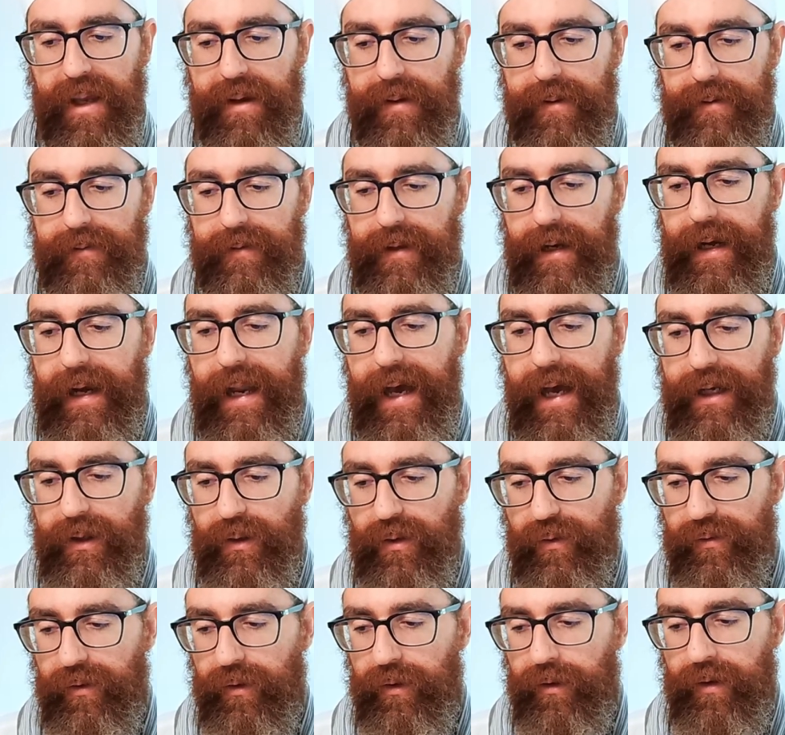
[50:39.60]
the light
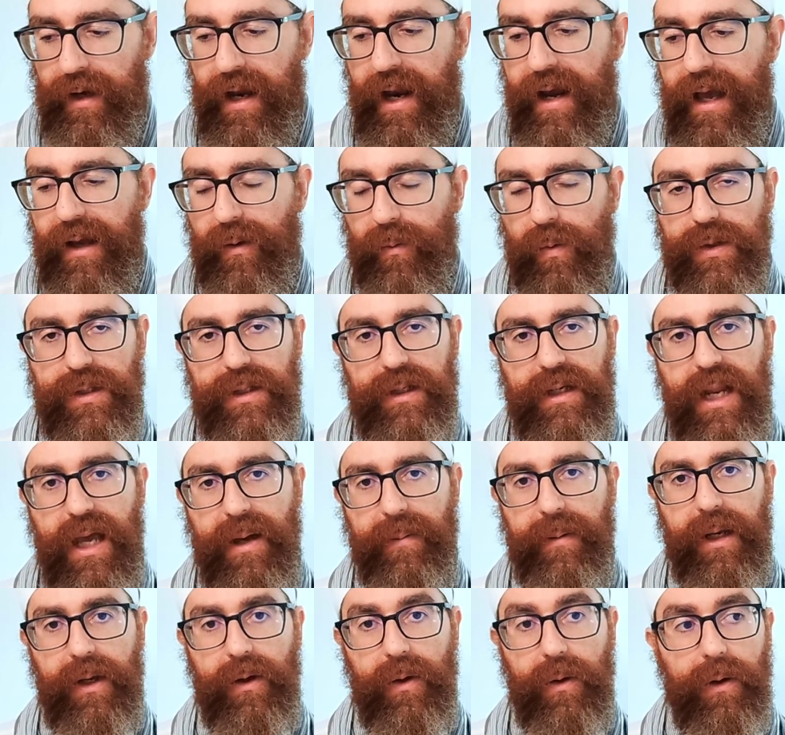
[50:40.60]
of Guru Nanak was in
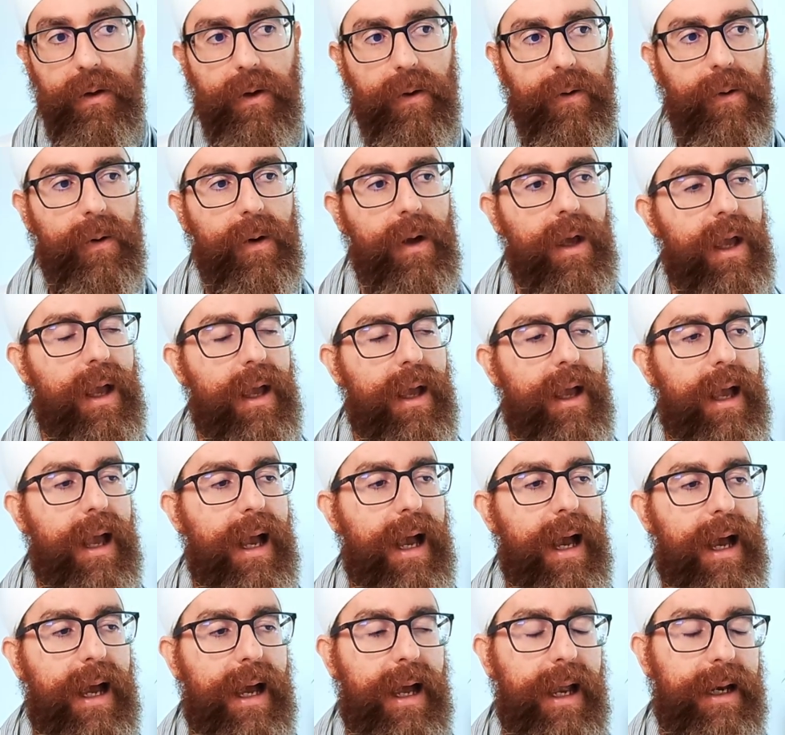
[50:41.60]
every guru.
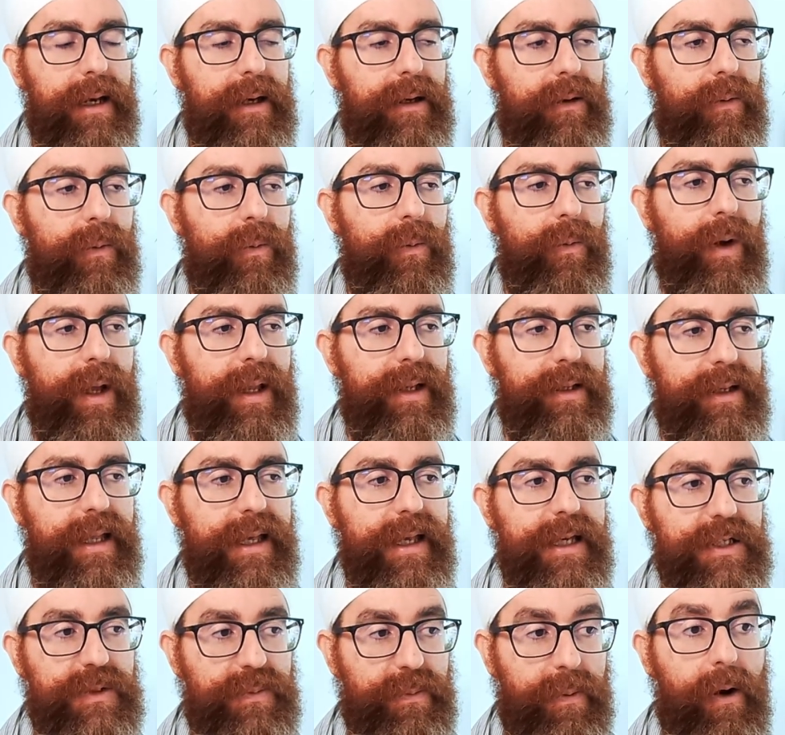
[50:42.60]
And when
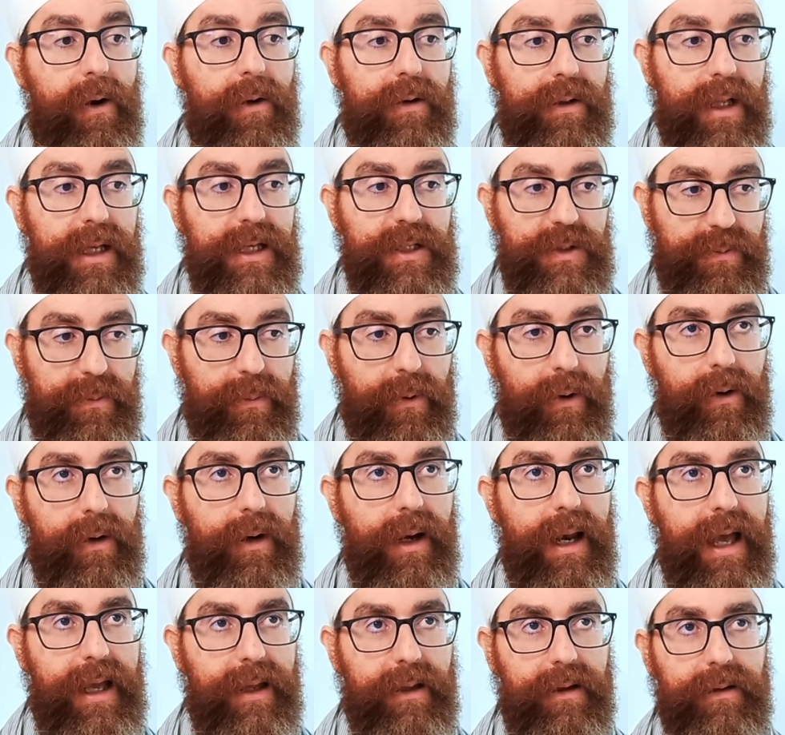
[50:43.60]
they spoke
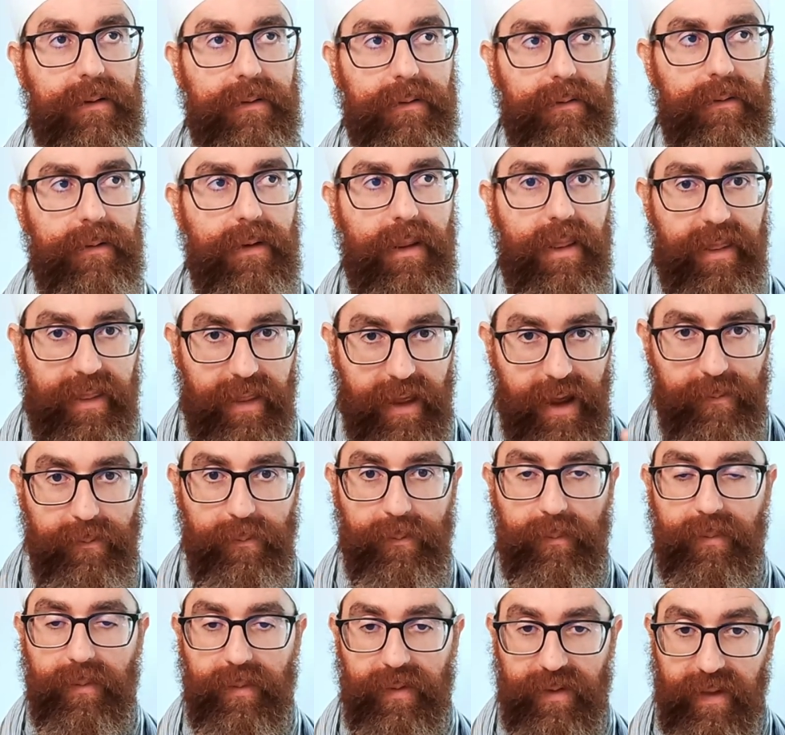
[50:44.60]
like
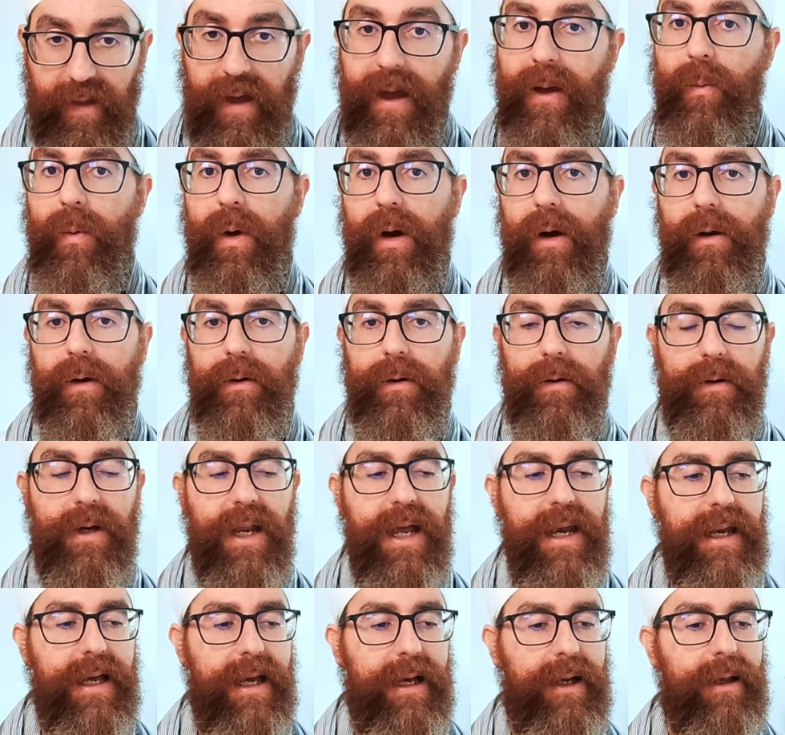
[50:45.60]
them. They were Guru
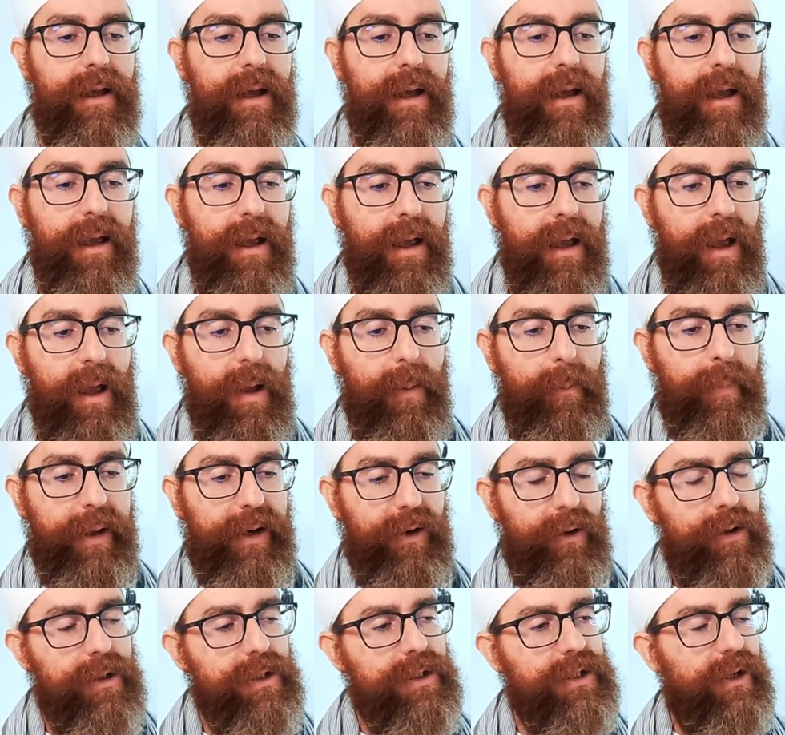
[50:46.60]
Nanak. But
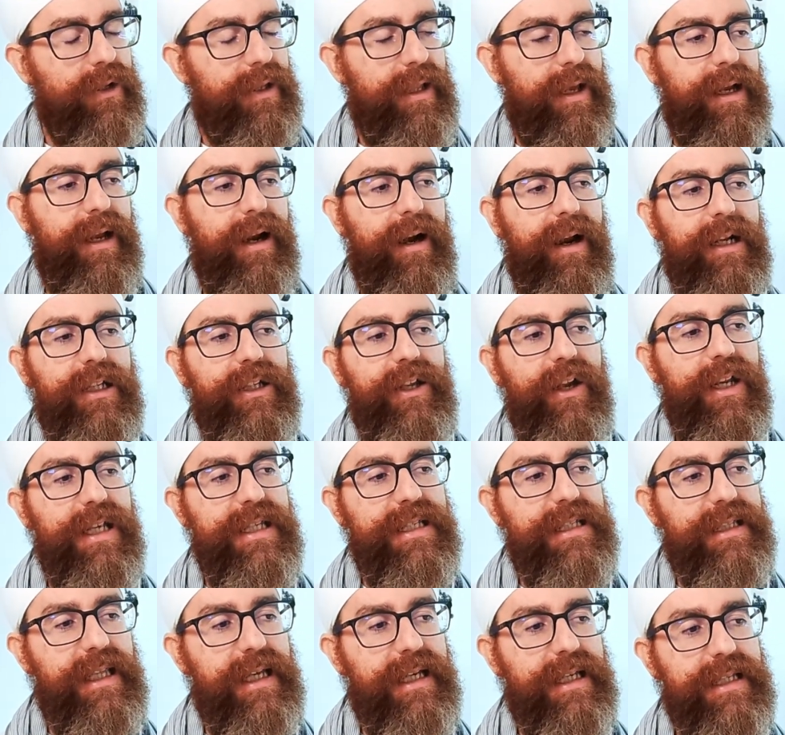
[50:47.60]
also the
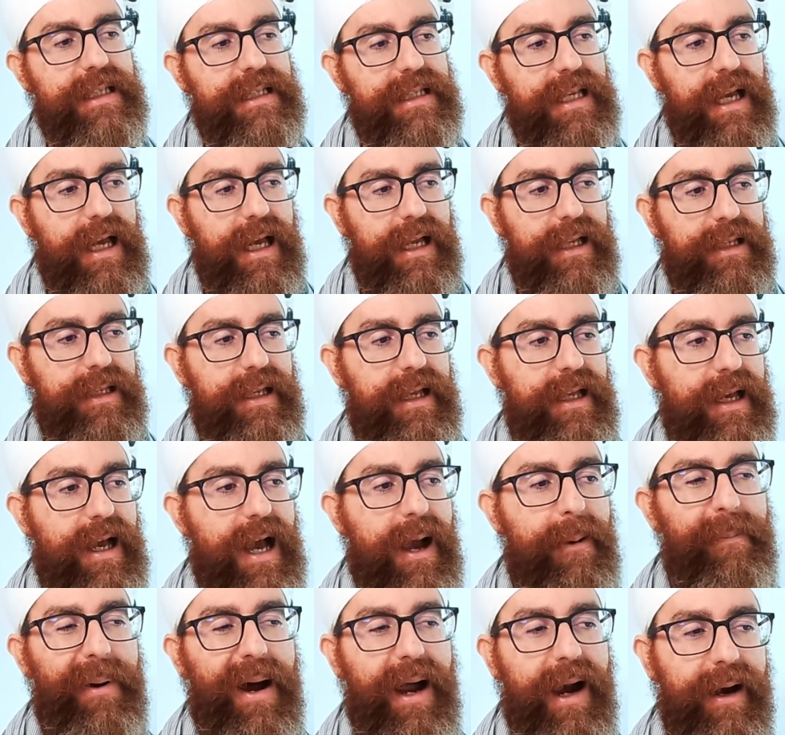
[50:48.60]
characteristics and the
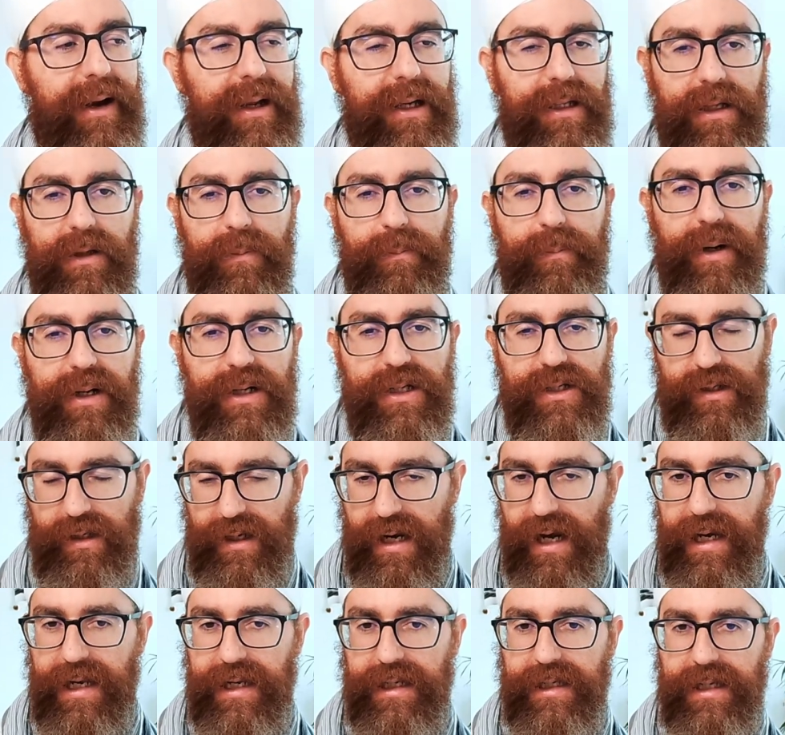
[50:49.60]
apparent
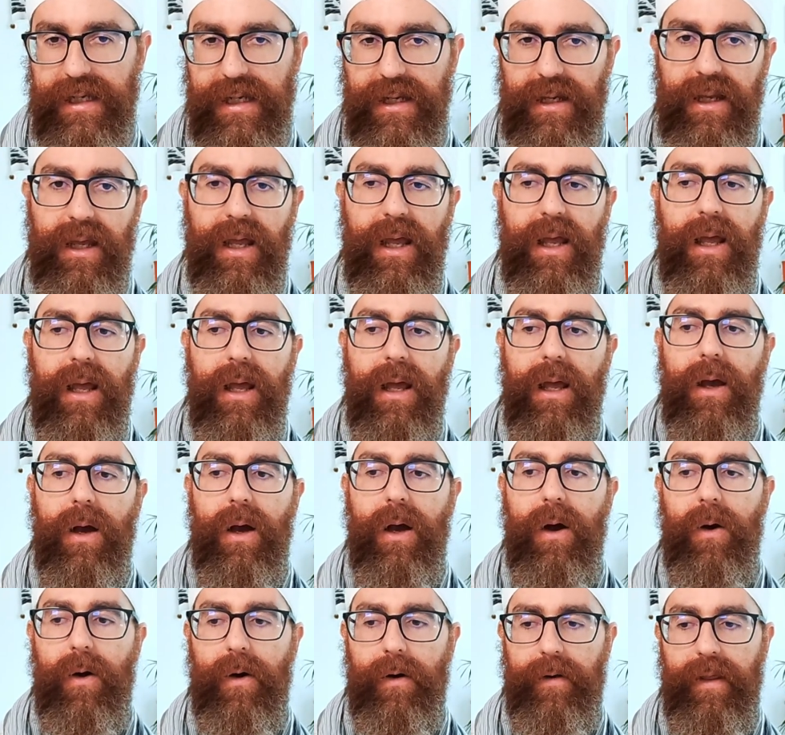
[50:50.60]
personality
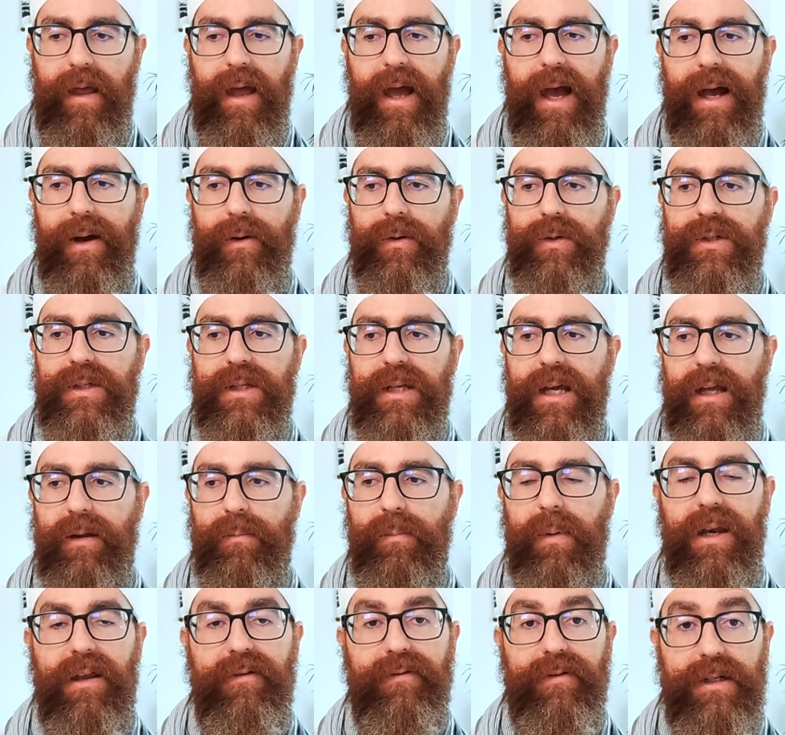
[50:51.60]
or the outside
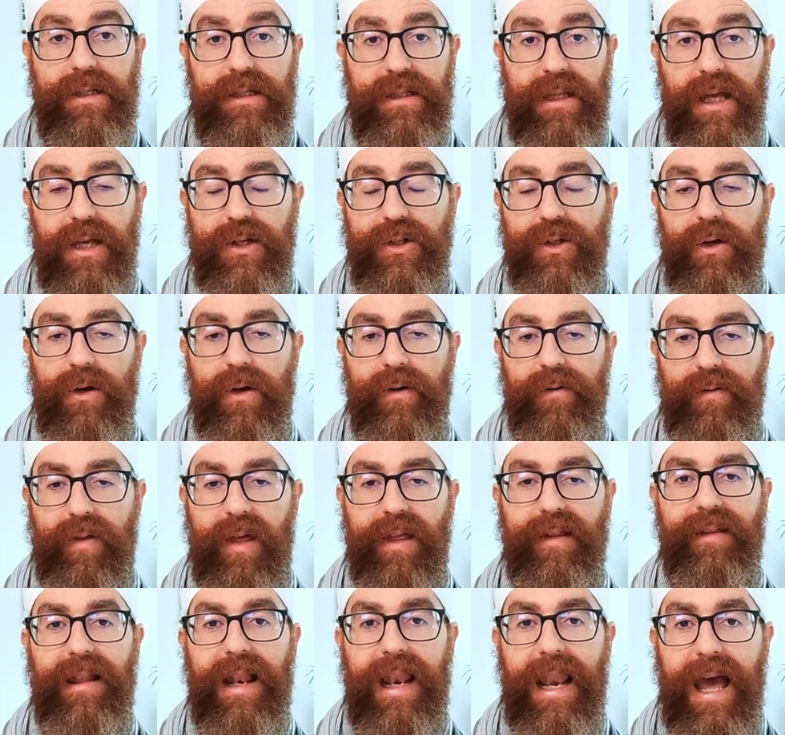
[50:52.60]
manifestation of
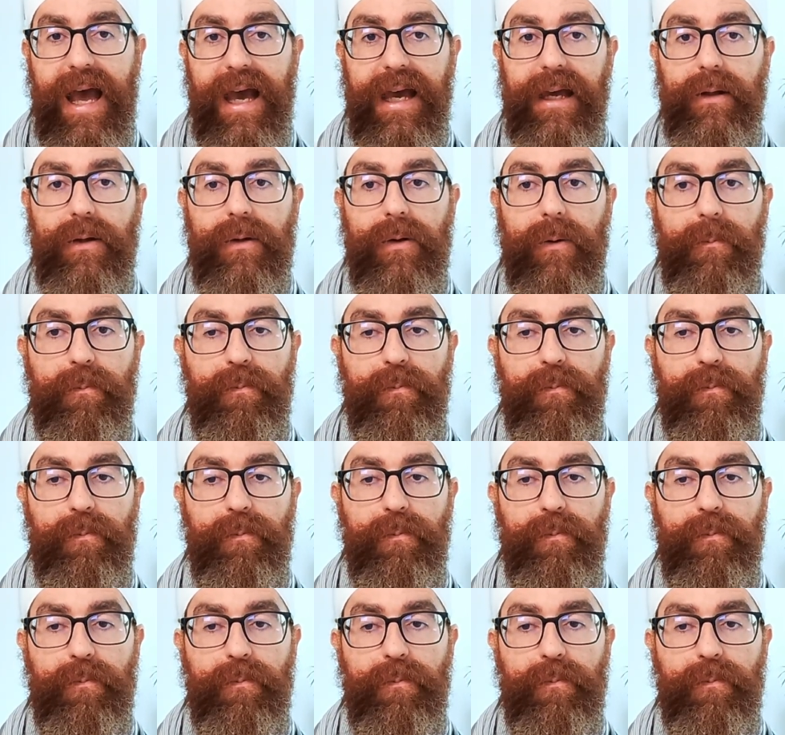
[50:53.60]
that light